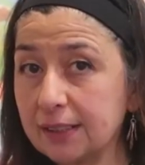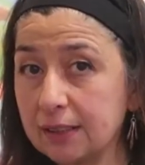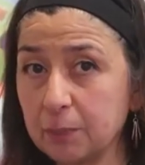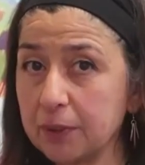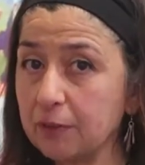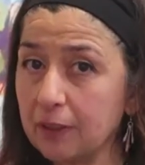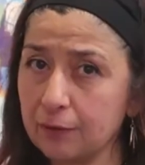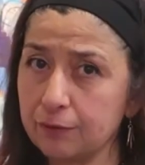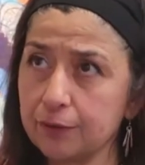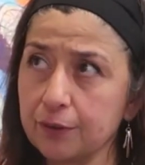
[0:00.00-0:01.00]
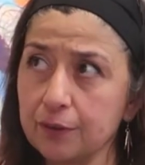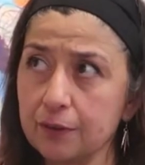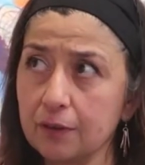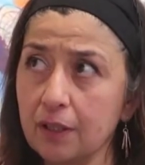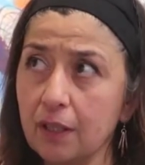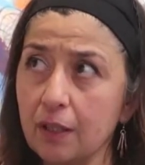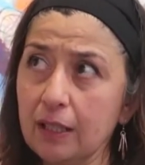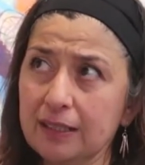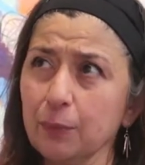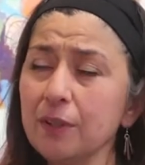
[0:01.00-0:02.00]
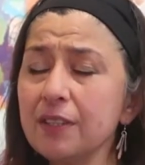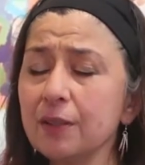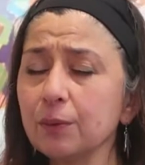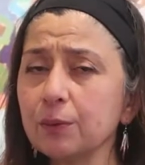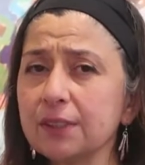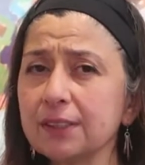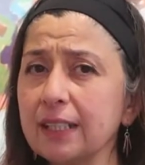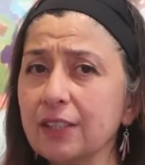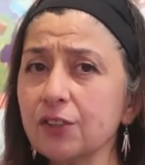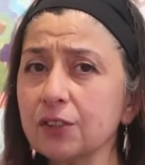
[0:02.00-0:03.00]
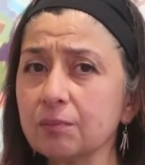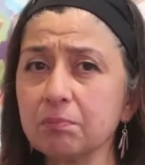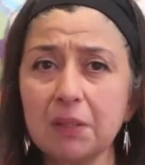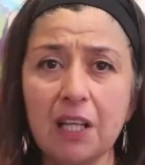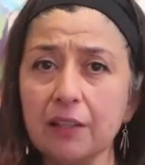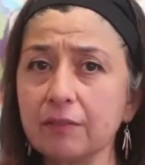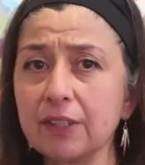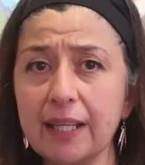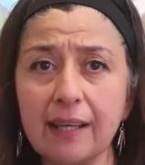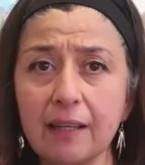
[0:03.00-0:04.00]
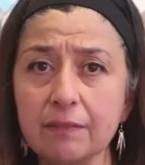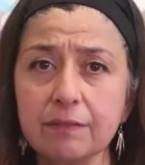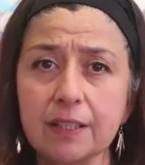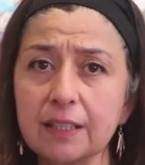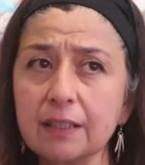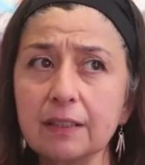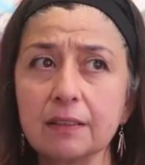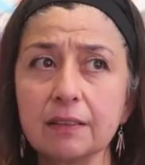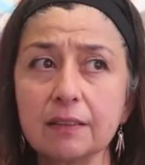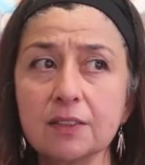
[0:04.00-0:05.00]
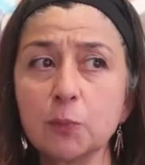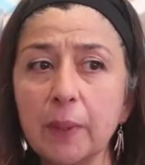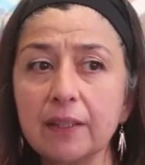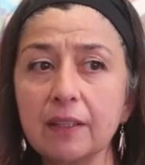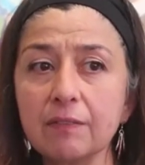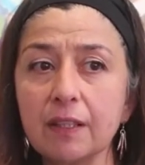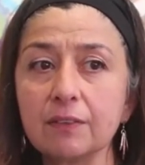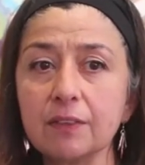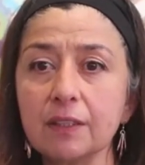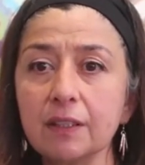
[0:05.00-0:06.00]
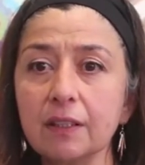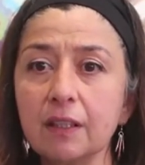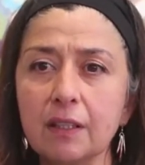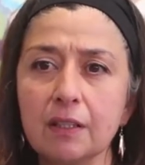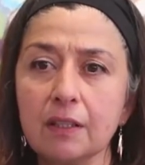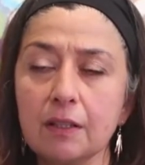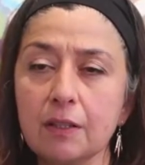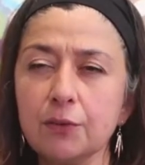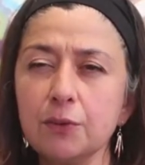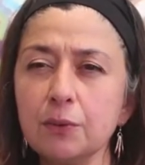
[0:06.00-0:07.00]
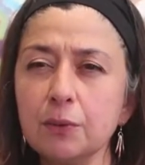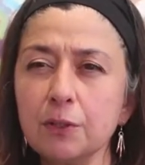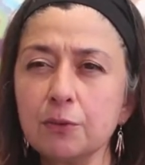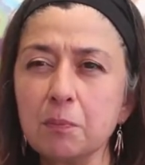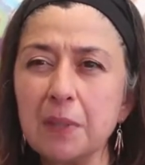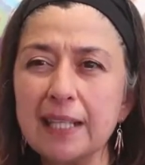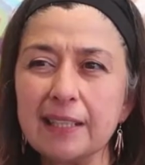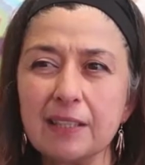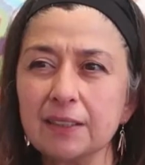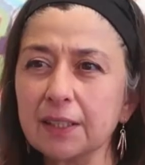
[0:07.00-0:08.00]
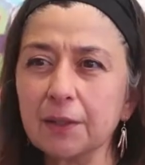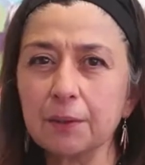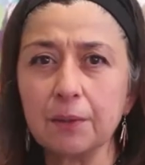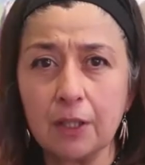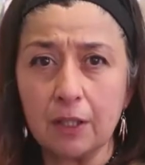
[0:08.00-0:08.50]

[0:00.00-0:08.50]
It's been around it's one of the oldest ancient plants they have. I think in Spain they found it 200 million years ago.